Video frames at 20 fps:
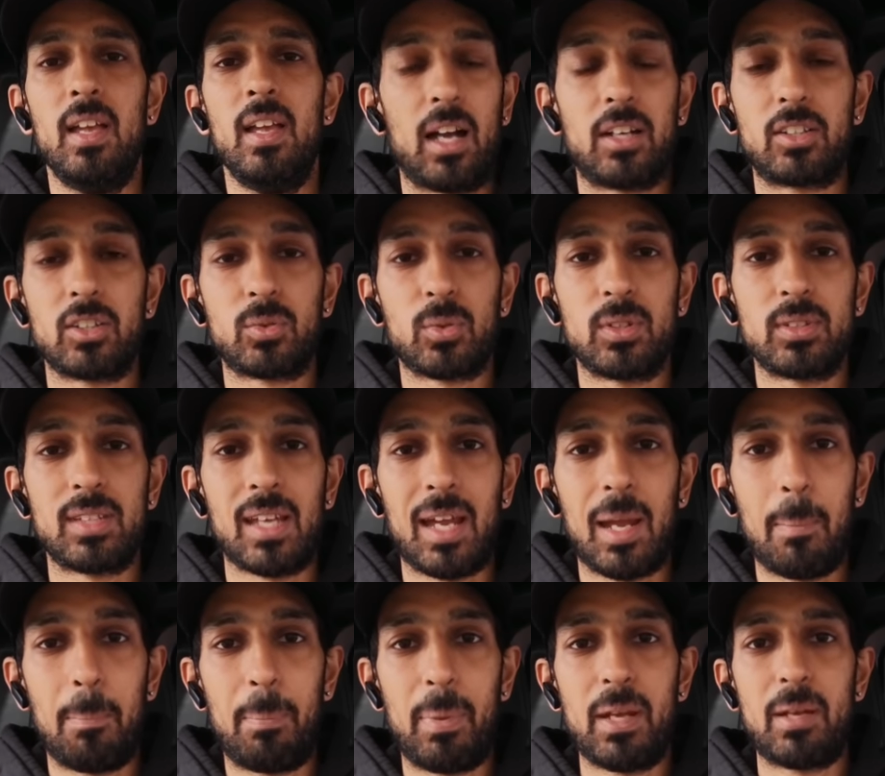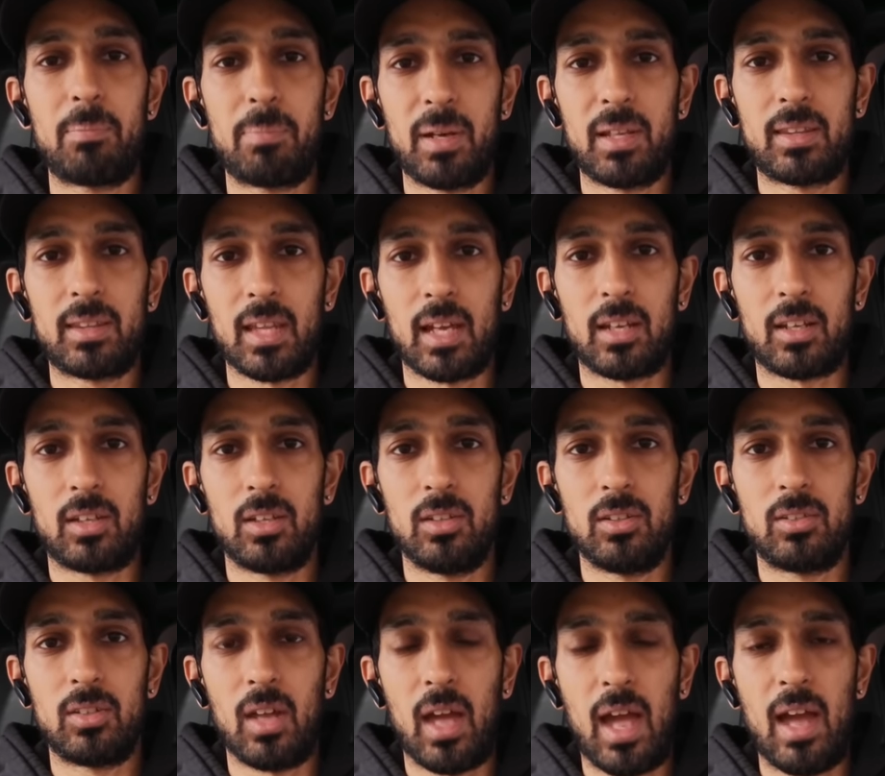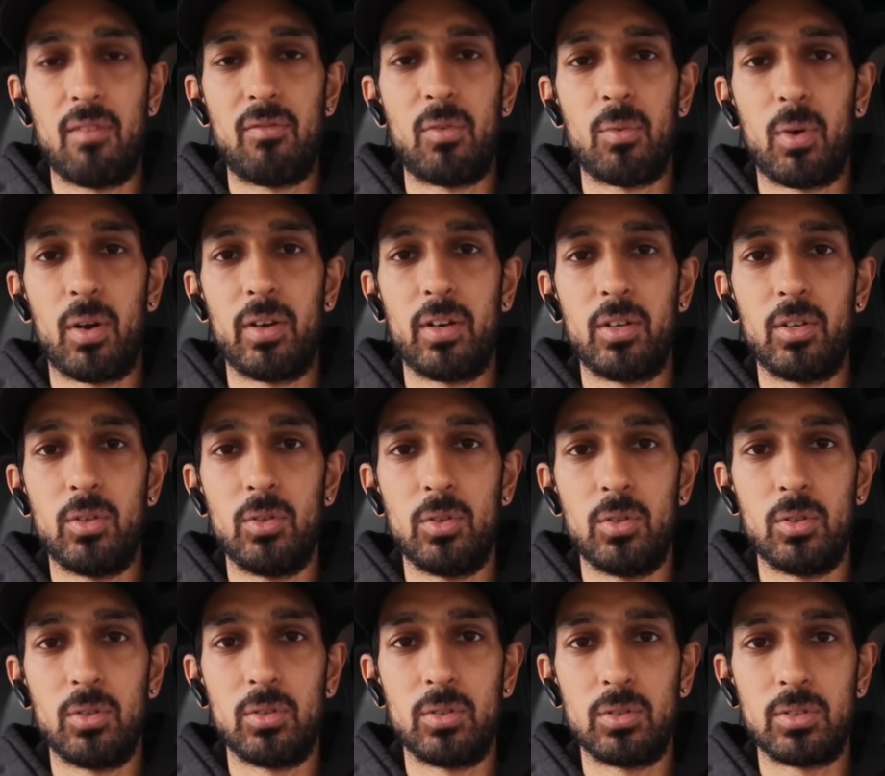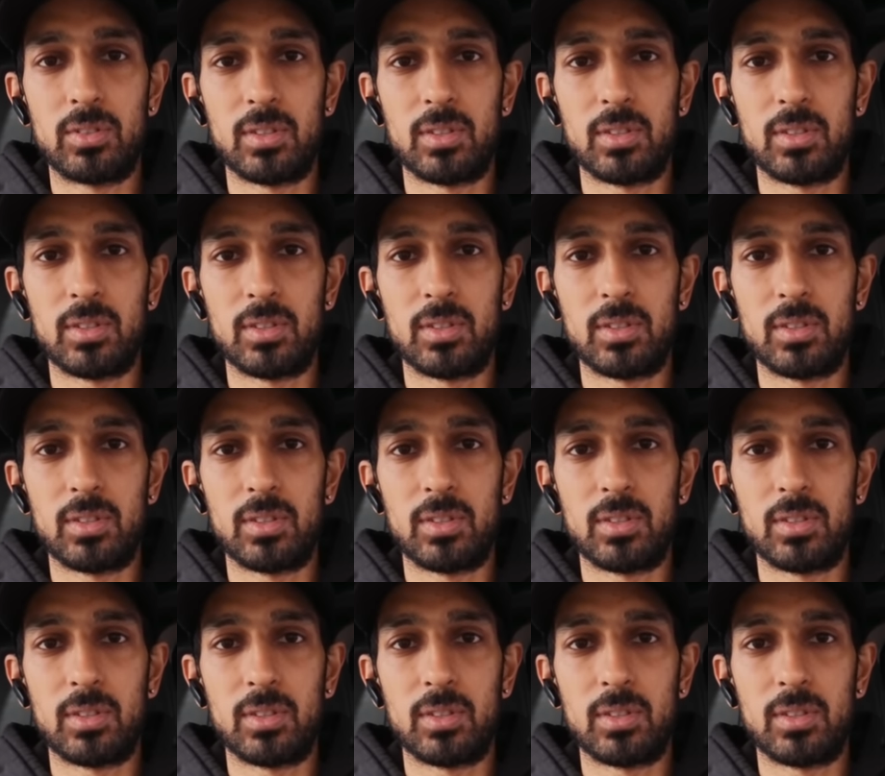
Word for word: I just want to say a big thank you to everyone who